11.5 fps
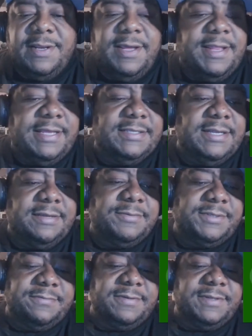Now, that's not
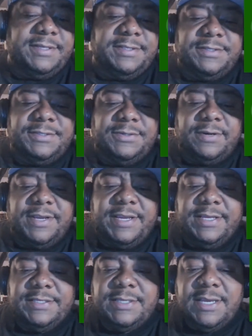what the story
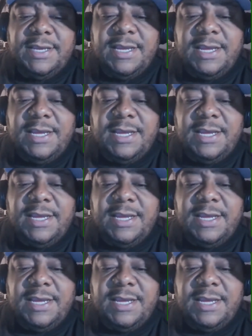is.